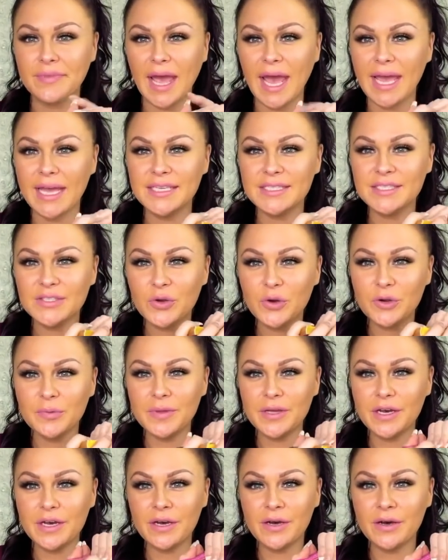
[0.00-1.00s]
Hey
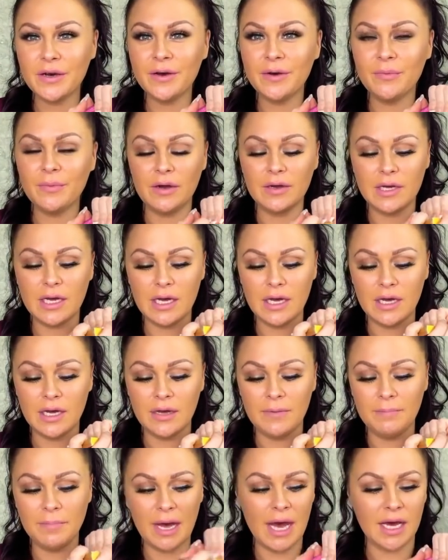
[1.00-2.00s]
Scorpio,
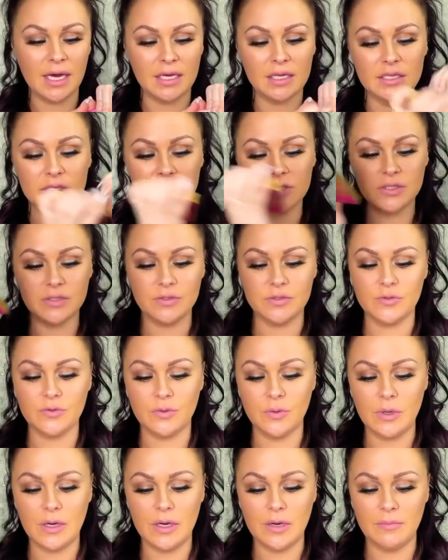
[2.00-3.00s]
welcome back
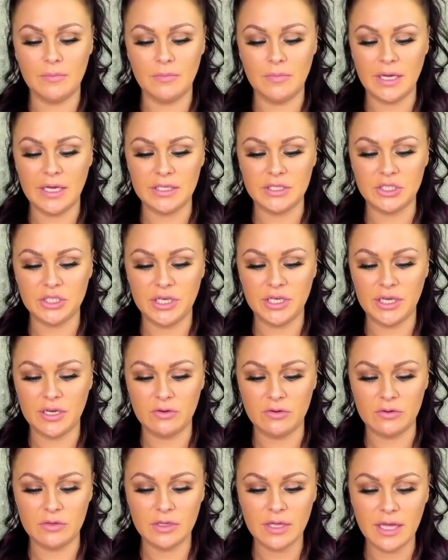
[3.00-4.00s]
to my
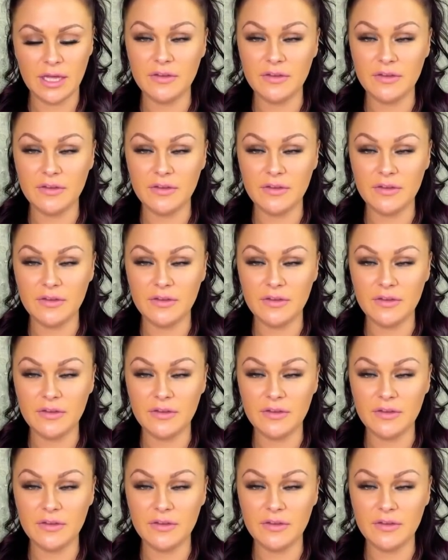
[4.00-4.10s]
channel.